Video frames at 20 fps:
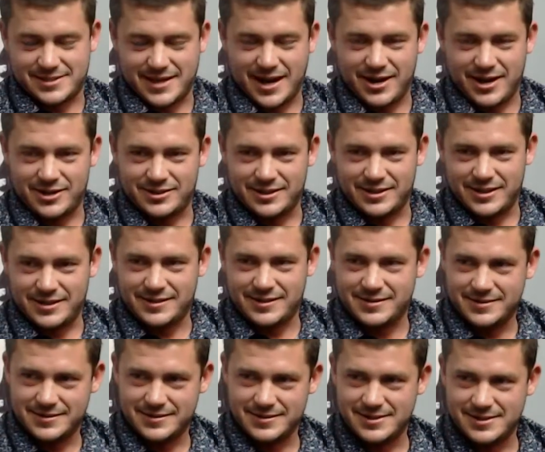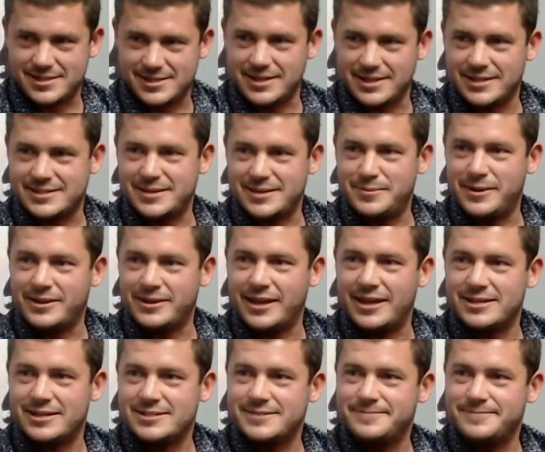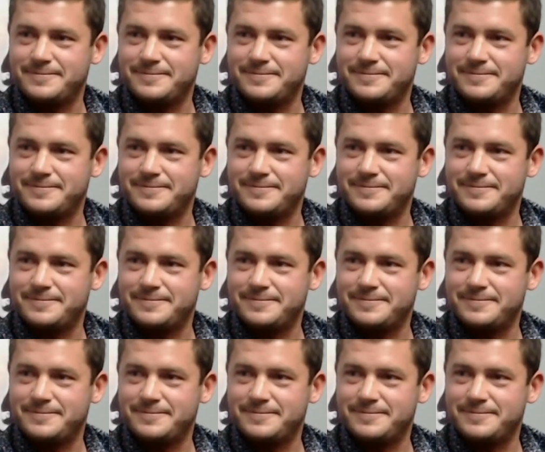currently seeing someone. Yes.